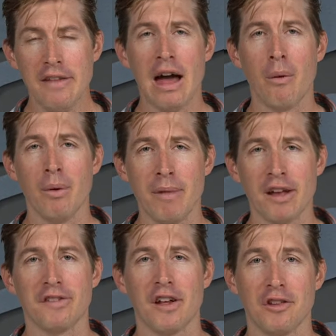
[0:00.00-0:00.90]
and that would
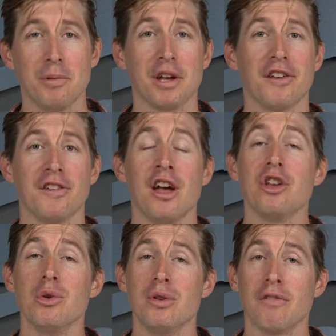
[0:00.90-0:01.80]
make sense because
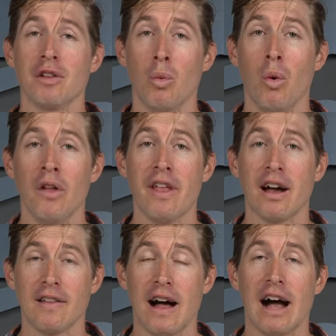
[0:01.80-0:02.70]
you definitely want
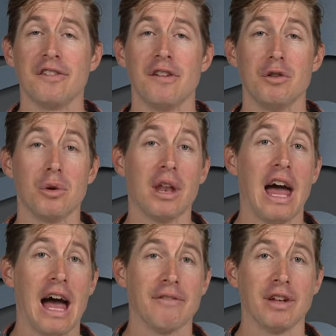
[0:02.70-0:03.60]
that glass if you can
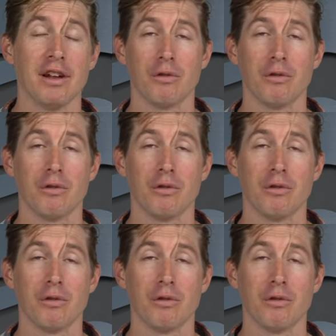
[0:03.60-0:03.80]
have it.